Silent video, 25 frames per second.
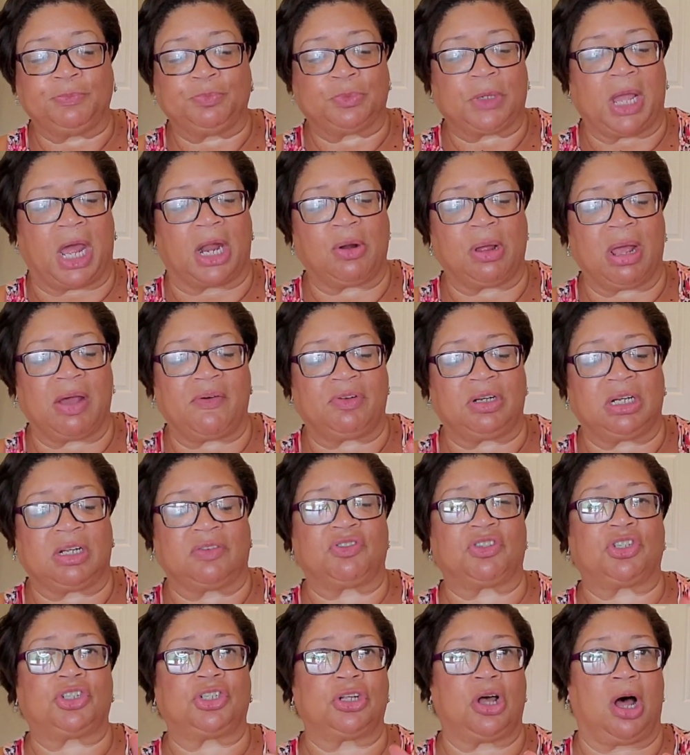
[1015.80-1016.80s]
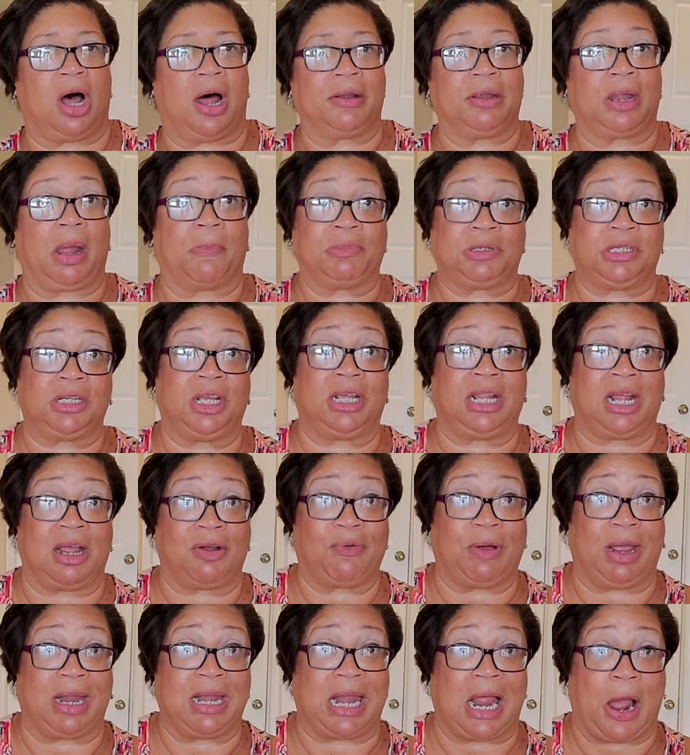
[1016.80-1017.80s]
I don't have enough salt. I'm gonna tell you that
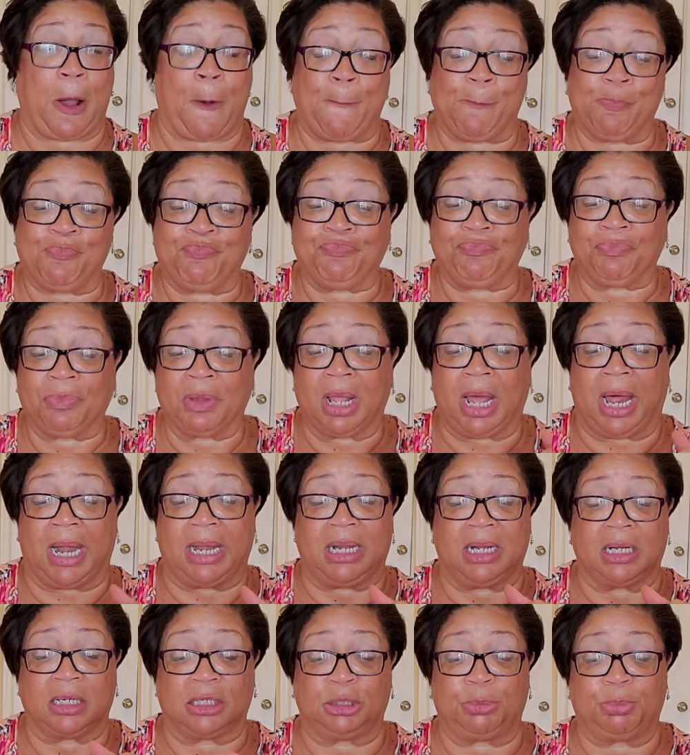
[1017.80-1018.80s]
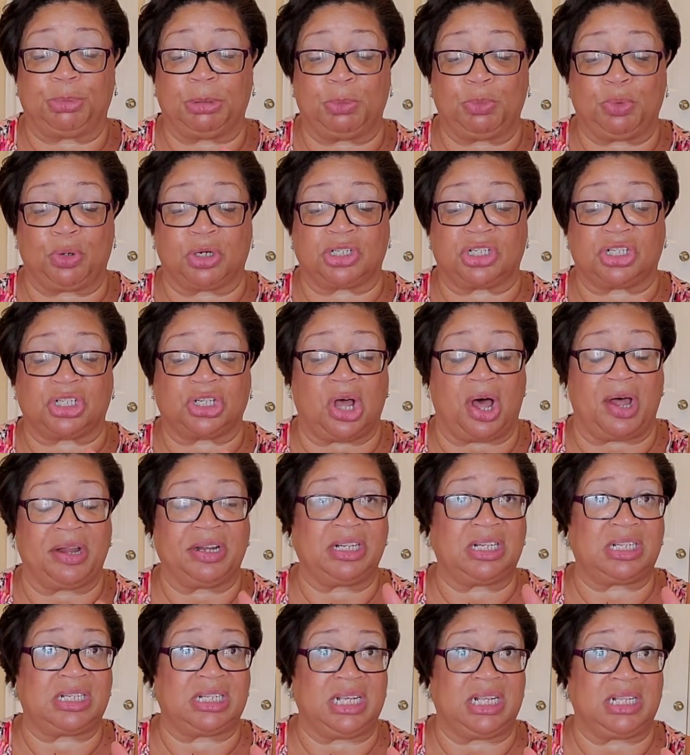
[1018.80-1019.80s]
right now. I need a little bit more salt
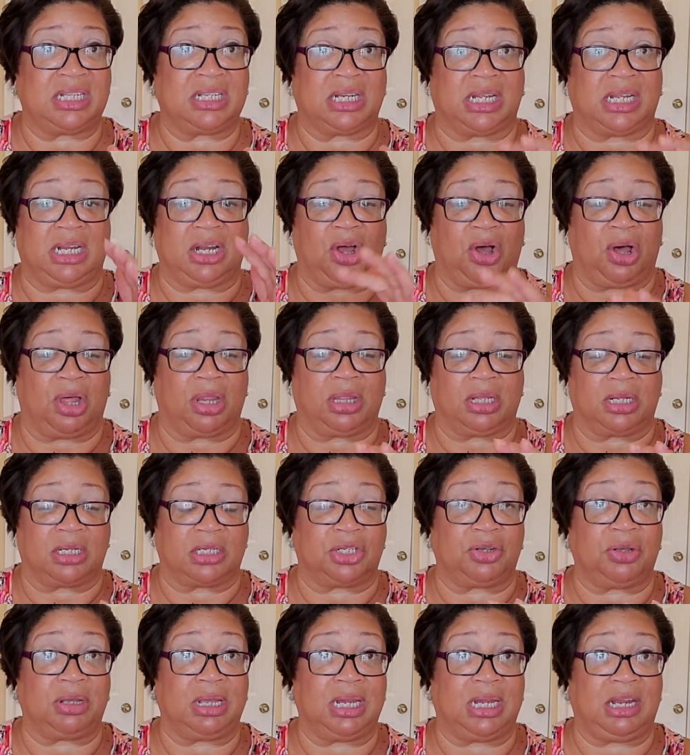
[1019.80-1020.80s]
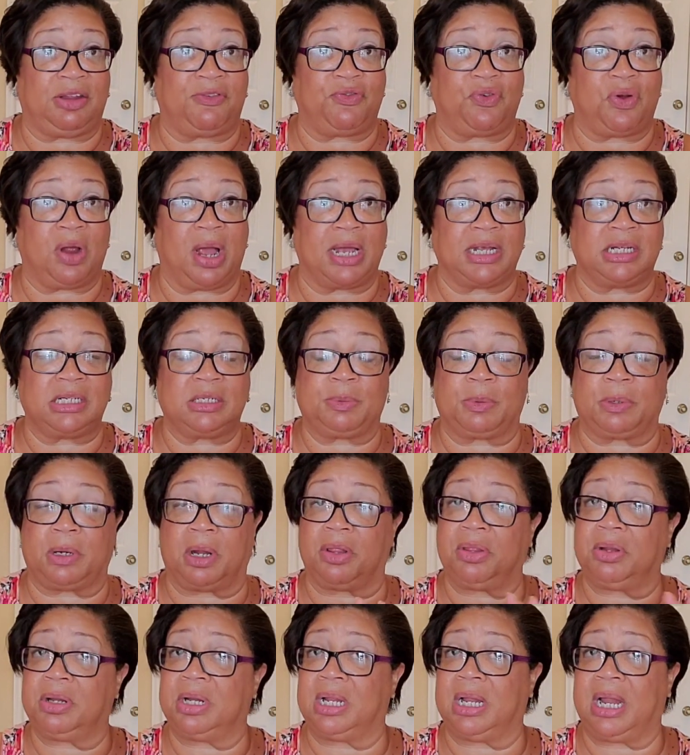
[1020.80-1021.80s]
and seasoning on the zucchini fries, but
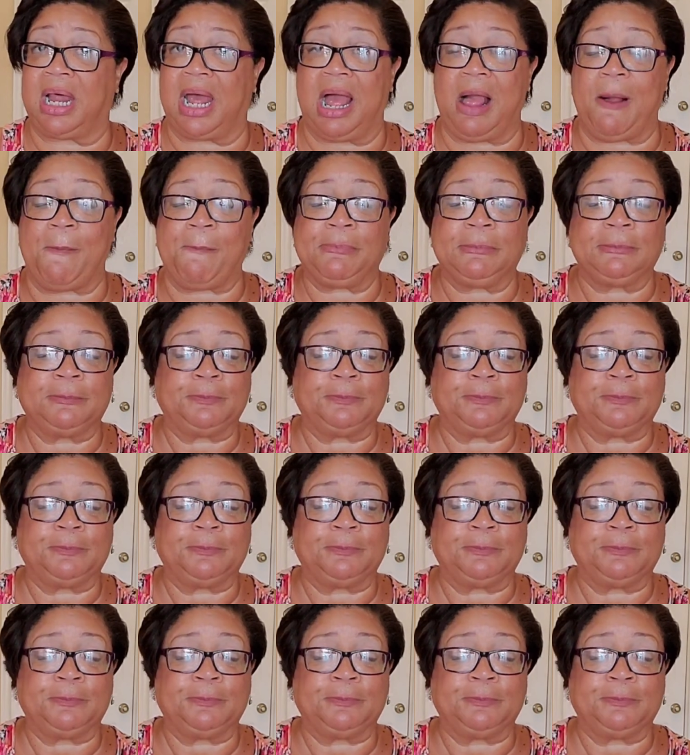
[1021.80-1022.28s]
other than that,